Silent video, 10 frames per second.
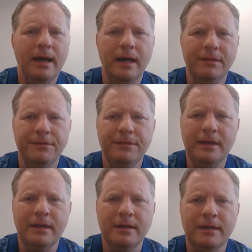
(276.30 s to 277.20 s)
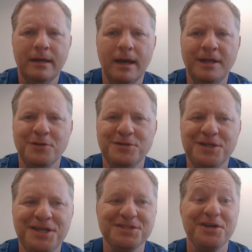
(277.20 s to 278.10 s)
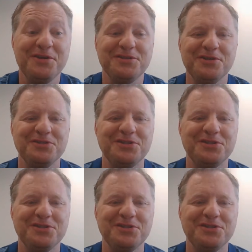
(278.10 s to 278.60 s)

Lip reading: I think I know Denise also.